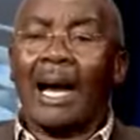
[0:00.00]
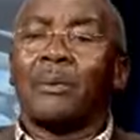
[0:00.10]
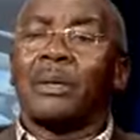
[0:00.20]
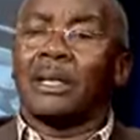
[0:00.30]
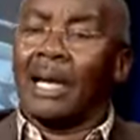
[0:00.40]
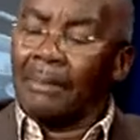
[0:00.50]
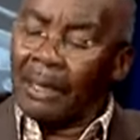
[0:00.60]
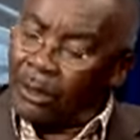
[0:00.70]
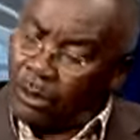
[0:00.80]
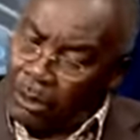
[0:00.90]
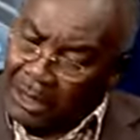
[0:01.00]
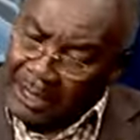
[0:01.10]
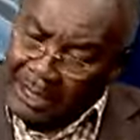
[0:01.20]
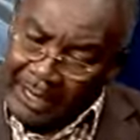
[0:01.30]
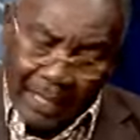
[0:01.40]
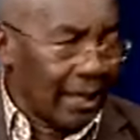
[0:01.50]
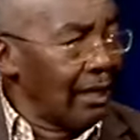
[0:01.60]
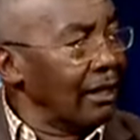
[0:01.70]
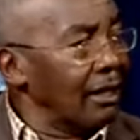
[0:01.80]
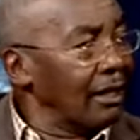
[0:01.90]
I will come and roast it here.
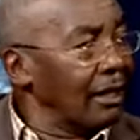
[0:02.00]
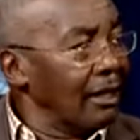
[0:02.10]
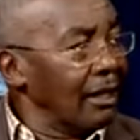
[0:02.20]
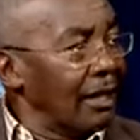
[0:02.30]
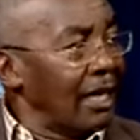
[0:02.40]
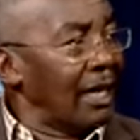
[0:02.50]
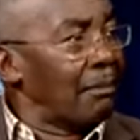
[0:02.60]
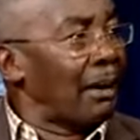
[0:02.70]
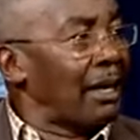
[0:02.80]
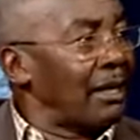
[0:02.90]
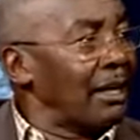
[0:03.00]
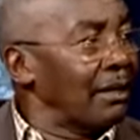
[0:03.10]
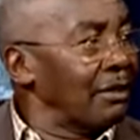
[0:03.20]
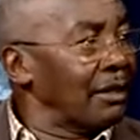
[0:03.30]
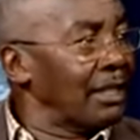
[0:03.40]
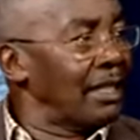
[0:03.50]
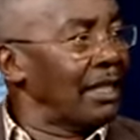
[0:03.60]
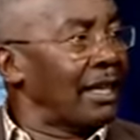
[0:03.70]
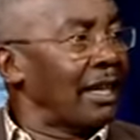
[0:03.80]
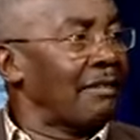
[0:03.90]
And by the end of the
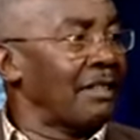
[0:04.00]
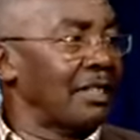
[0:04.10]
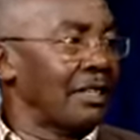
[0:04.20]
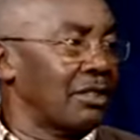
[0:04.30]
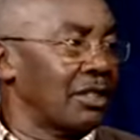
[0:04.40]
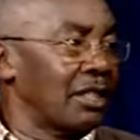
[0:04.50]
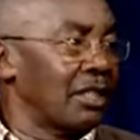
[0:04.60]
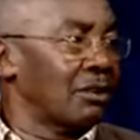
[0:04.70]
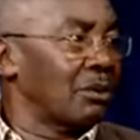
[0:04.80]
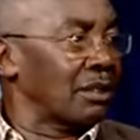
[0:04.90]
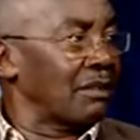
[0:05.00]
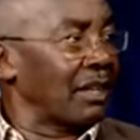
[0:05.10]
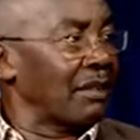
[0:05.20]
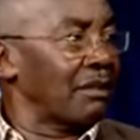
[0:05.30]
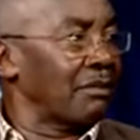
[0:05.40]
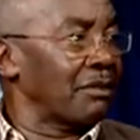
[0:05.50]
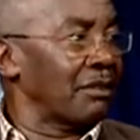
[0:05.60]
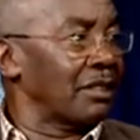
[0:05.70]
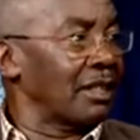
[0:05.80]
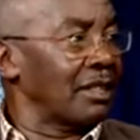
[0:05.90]
day, I'll have 800 shillings or
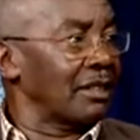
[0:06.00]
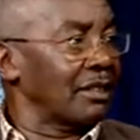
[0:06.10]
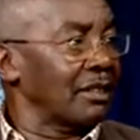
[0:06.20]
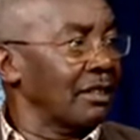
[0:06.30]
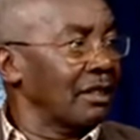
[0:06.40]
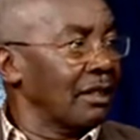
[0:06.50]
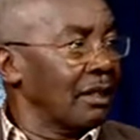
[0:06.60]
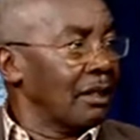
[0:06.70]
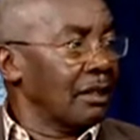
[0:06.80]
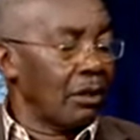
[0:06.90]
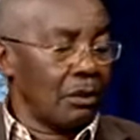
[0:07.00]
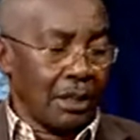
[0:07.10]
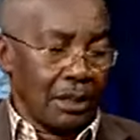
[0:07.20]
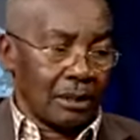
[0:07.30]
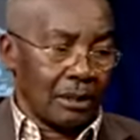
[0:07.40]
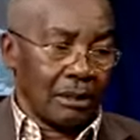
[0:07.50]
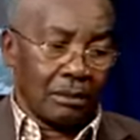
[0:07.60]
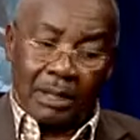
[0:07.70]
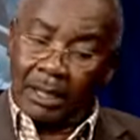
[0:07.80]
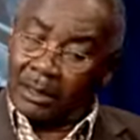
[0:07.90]
750 shillings. Let's first of all No, wait.
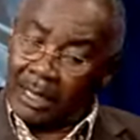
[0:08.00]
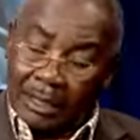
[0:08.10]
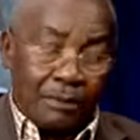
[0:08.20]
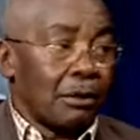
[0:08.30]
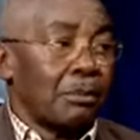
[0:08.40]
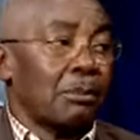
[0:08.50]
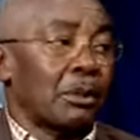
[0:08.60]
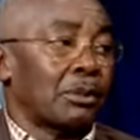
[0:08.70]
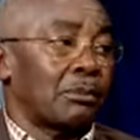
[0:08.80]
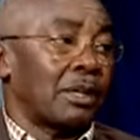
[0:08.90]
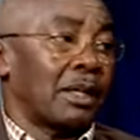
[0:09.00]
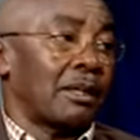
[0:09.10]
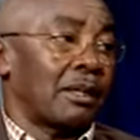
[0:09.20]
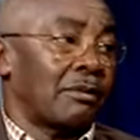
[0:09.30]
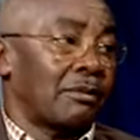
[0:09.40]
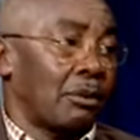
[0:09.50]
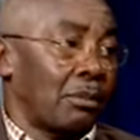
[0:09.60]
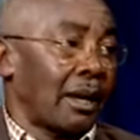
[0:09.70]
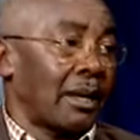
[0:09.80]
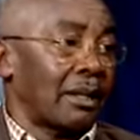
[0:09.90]
Mm-hmm. We are starting from the bottom there, yeah. uh,
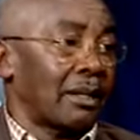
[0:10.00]
O'Brien.